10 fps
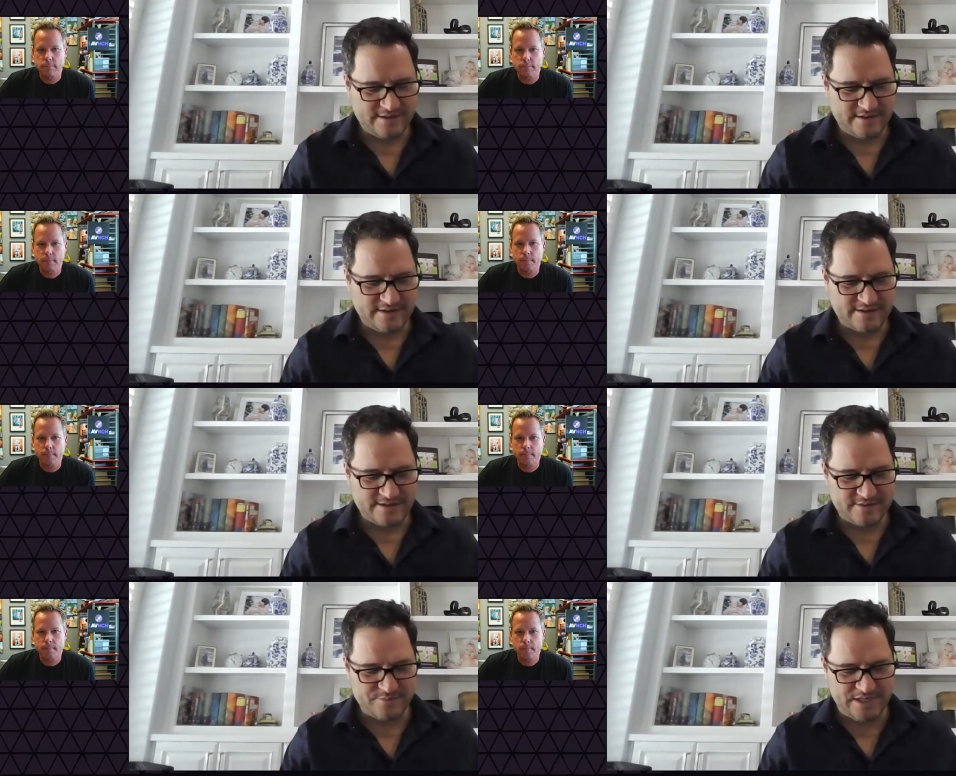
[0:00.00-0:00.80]
Speaker 1: uh,
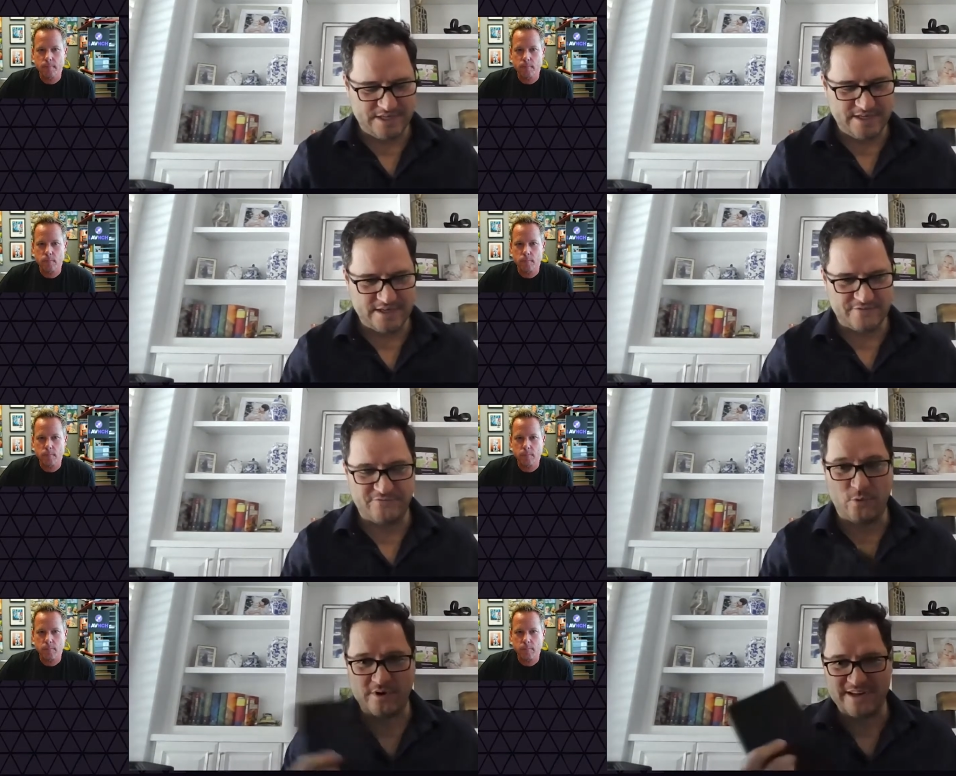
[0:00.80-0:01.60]
could be a
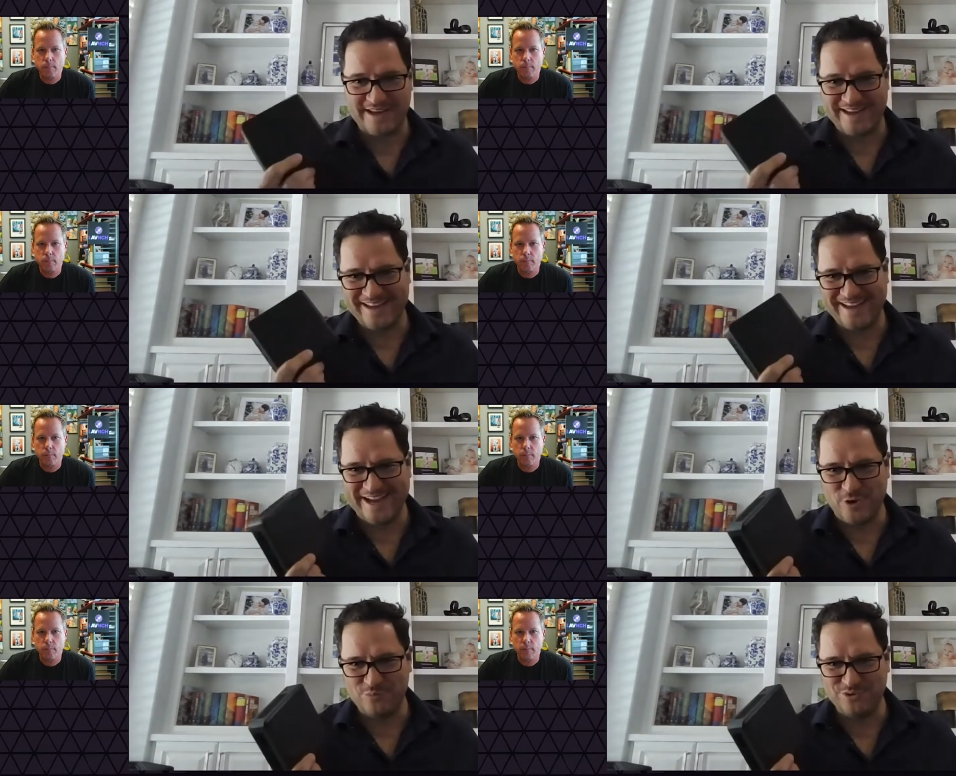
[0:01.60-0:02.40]
4K
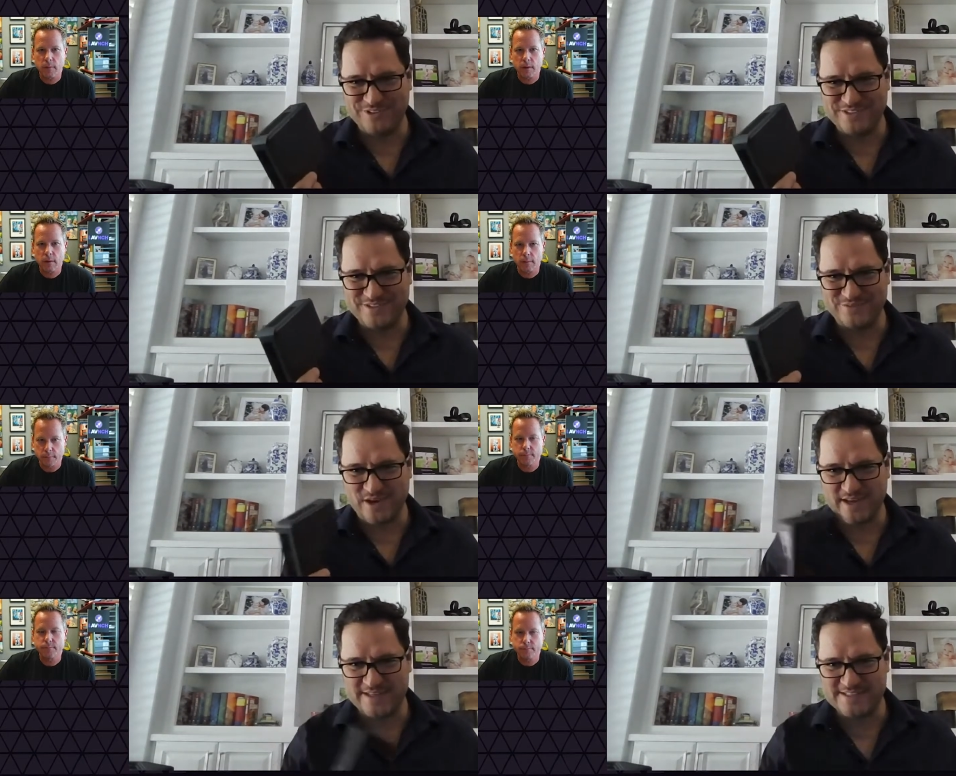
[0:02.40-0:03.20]
output
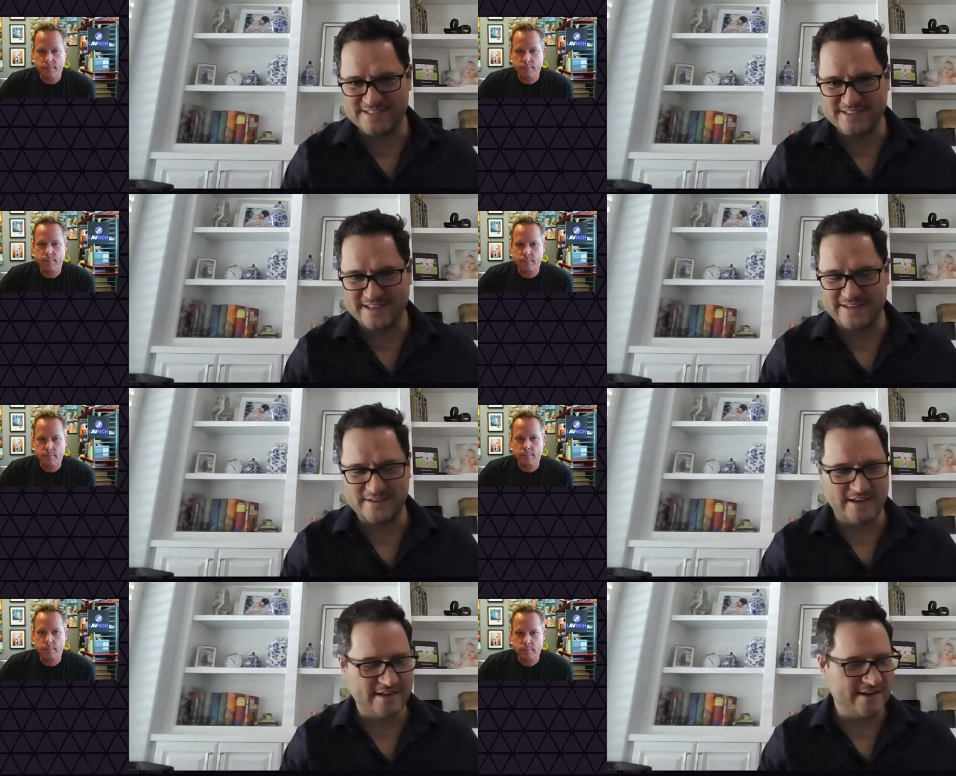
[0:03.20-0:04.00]
device that
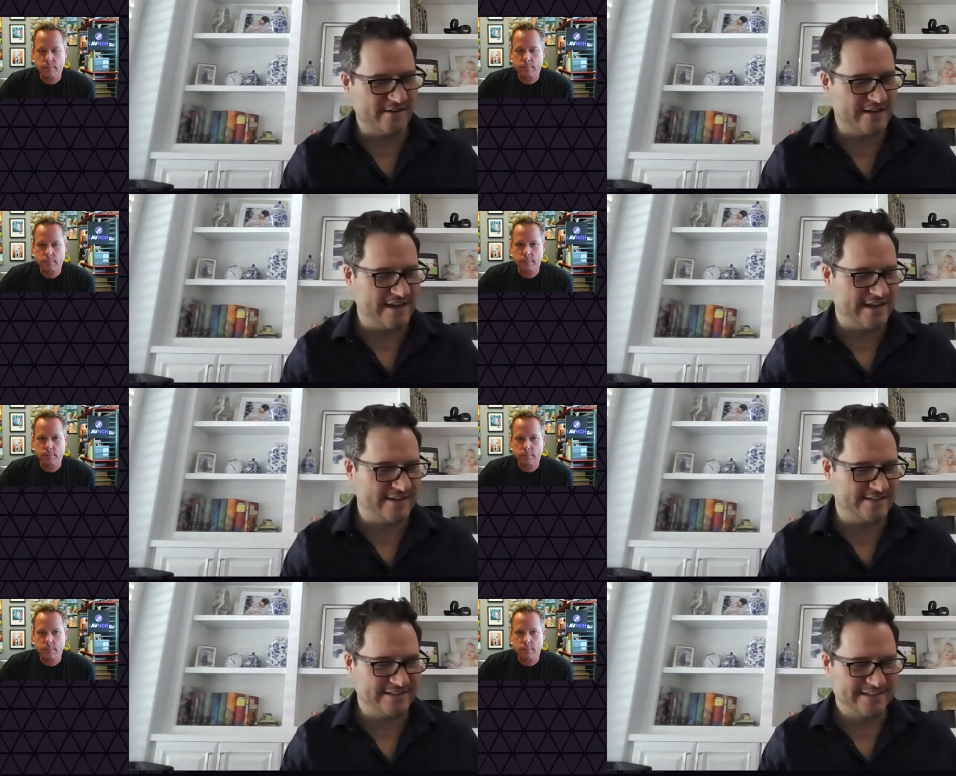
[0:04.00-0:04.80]
uh,
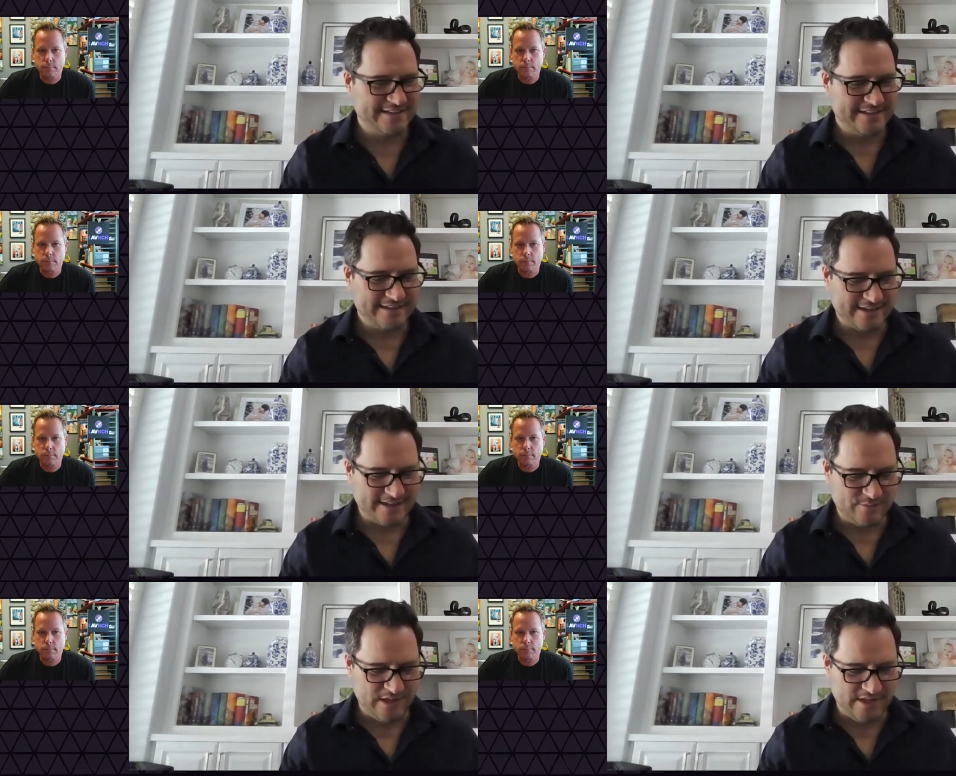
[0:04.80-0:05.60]
and uh,
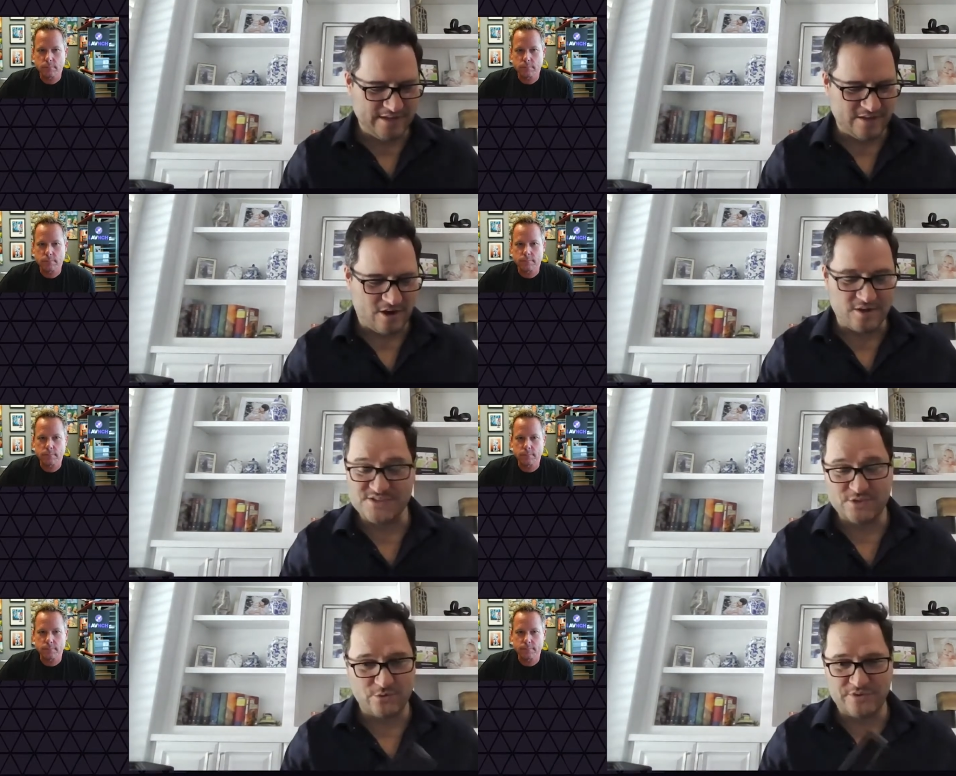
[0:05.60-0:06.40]
can be
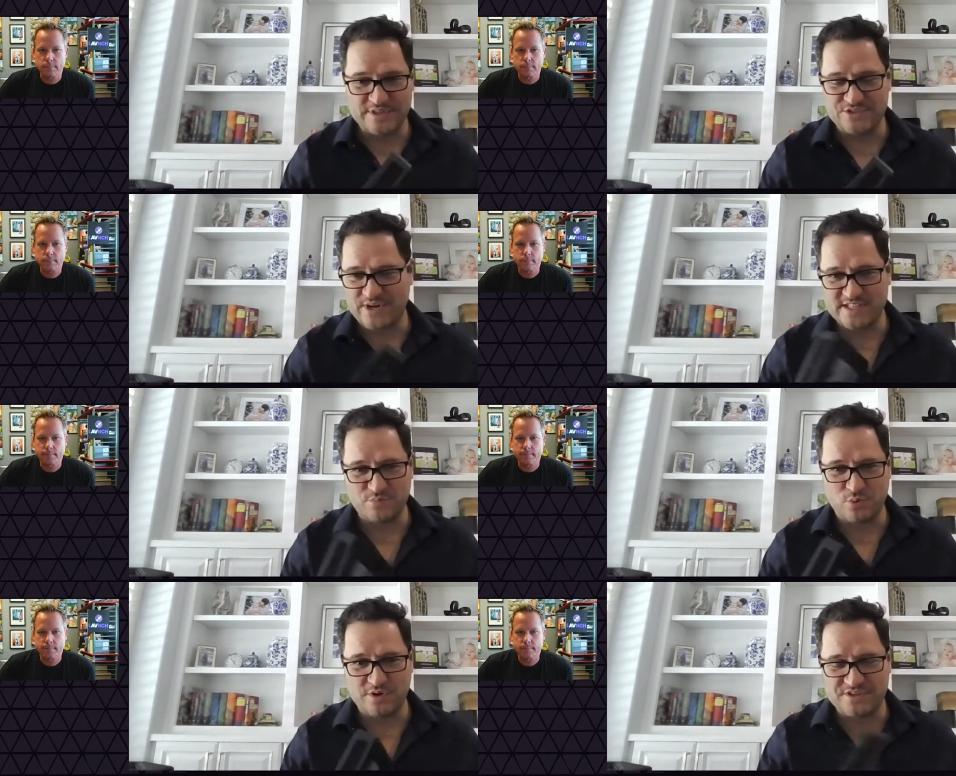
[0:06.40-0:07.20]
also then
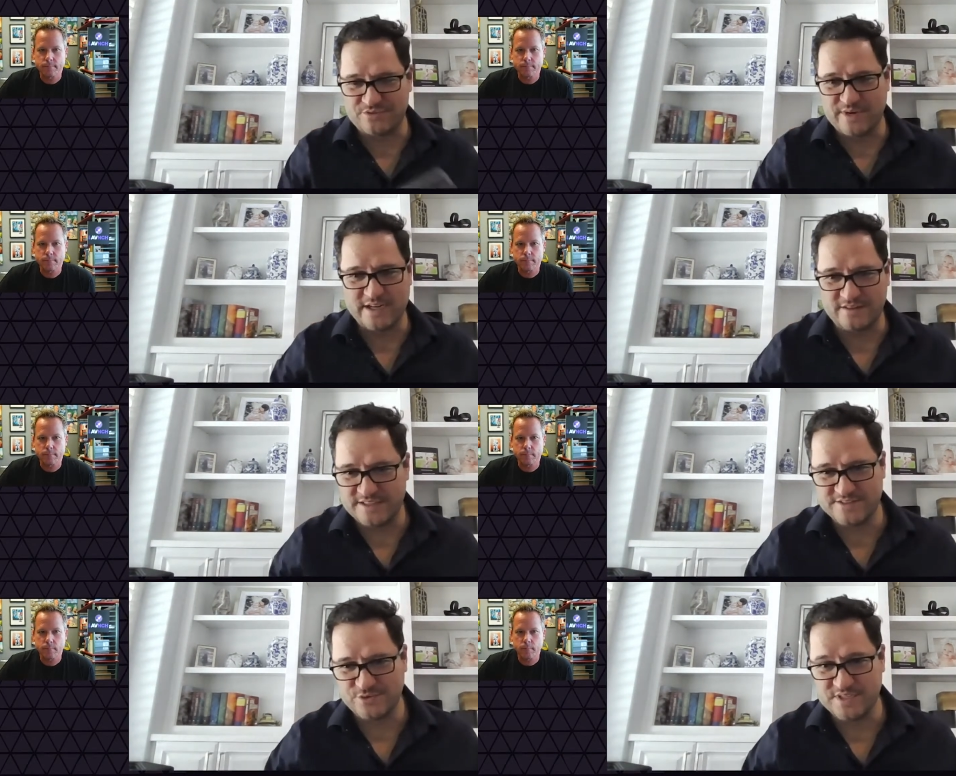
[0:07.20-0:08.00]
transported directly
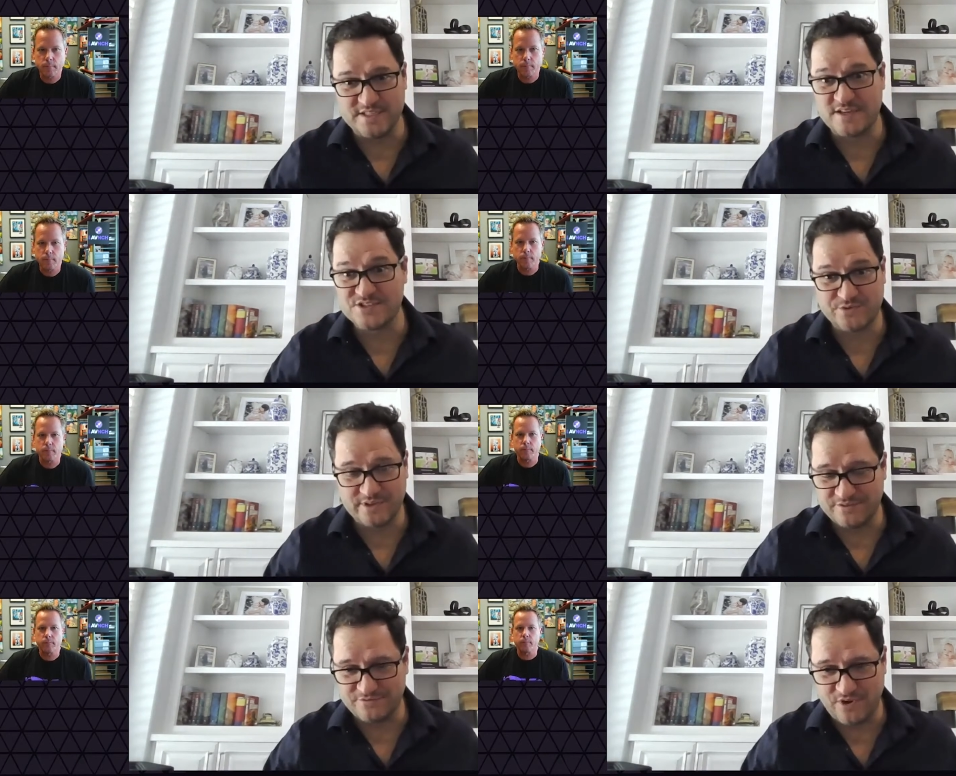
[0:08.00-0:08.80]
into
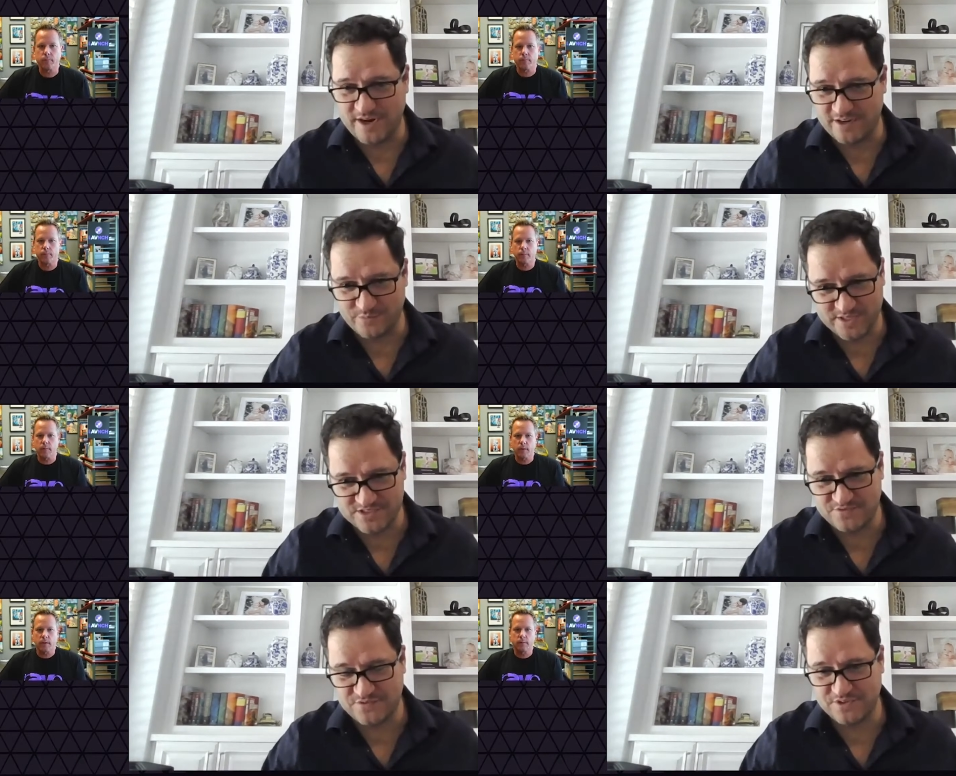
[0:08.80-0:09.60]
industrial
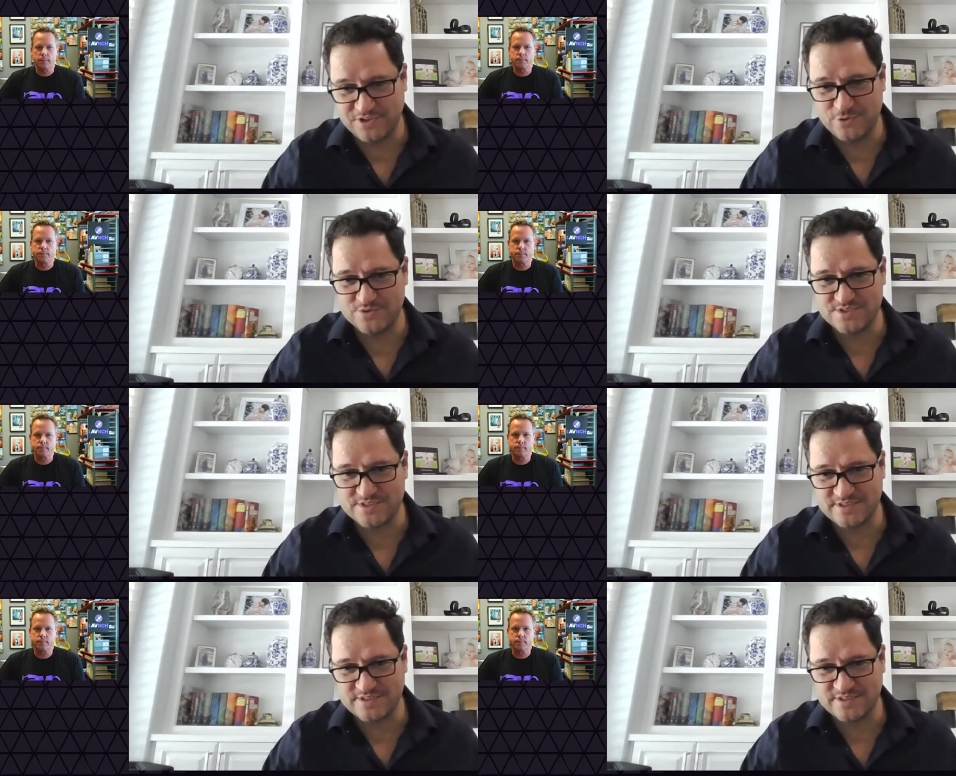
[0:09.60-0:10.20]
environments for use,